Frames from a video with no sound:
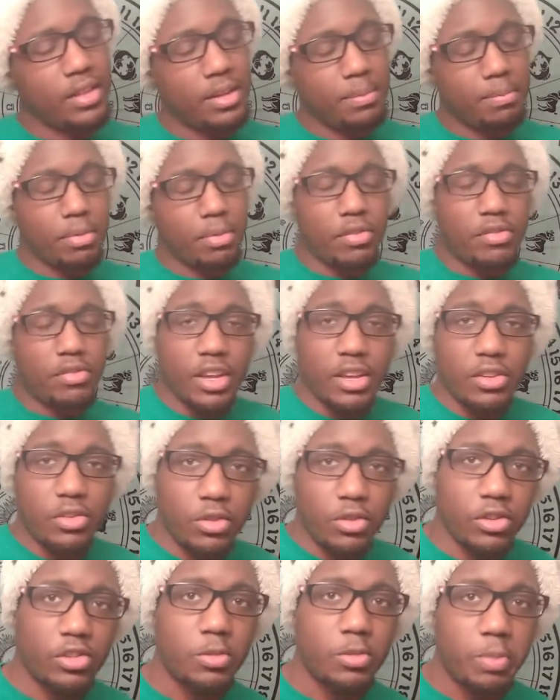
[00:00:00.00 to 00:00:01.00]
to
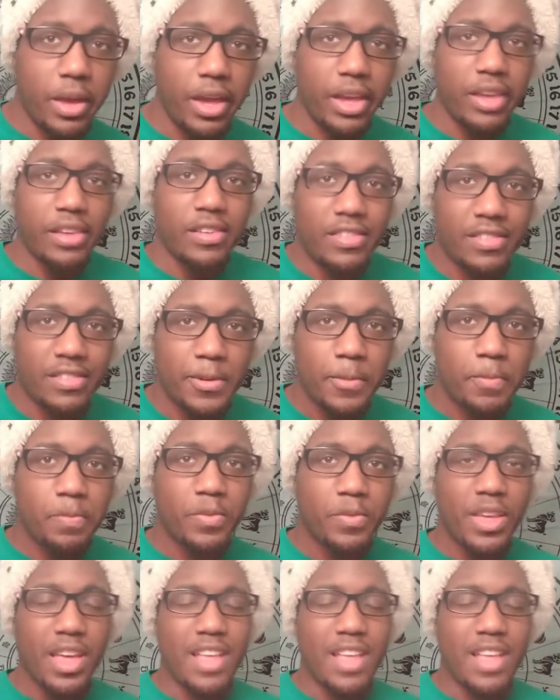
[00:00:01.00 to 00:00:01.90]
protect your space,